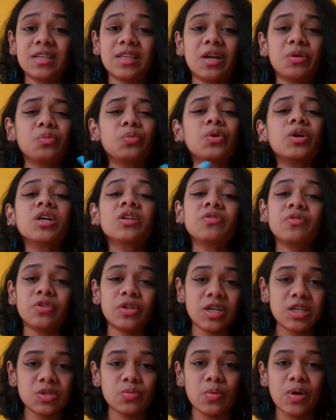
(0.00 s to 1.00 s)
that worked for
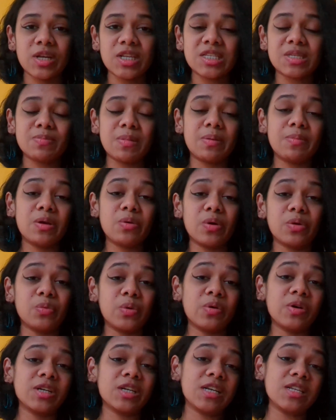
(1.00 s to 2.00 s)
us once, maybe when we
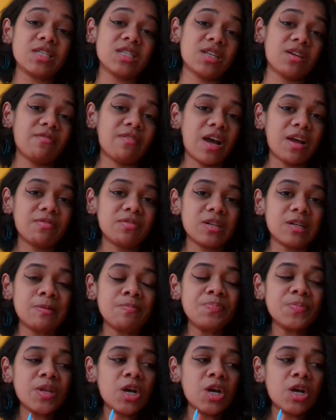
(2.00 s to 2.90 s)
were in survival